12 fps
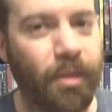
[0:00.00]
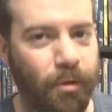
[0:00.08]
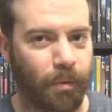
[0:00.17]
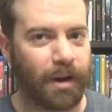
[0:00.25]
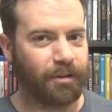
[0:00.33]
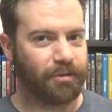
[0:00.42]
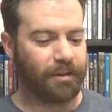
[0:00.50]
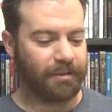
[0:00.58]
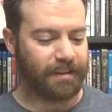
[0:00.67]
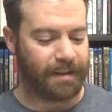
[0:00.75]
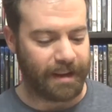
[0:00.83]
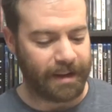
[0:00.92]
the right shirt
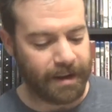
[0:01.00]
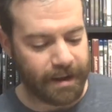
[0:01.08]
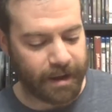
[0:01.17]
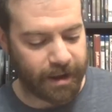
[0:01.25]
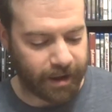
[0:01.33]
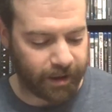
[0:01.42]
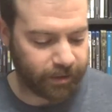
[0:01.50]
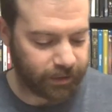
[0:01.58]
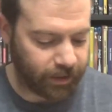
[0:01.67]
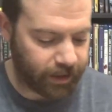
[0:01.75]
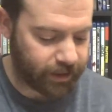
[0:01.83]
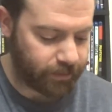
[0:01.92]
today. Uh, good
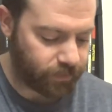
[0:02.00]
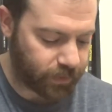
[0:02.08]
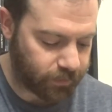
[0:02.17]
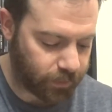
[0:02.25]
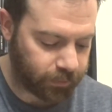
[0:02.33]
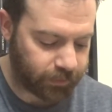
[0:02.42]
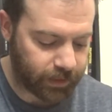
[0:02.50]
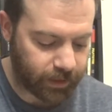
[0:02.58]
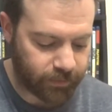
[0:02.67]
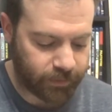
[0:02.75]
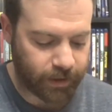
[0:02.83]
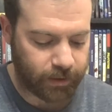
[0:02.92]
luck. First thing that I
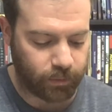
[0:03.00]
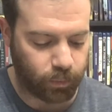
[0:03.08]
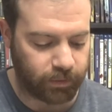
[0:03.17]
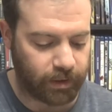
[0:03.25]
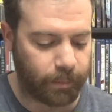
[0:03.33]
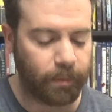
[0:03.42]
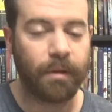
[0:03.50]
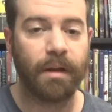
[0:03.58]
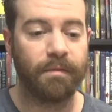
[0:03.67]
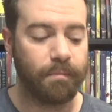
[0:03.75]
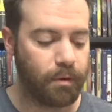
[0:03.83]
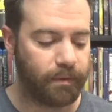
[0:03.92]
found was a couple
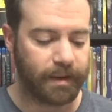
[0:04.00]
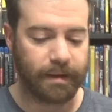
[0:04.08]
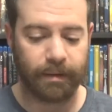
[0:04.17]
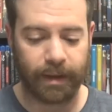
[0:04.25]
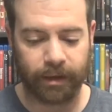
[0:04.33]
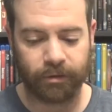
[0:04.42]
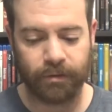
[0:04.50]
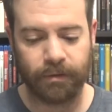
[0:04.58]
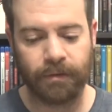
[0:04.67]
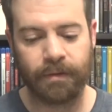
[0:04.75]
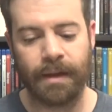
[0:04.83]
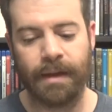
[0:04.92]
of movie collections.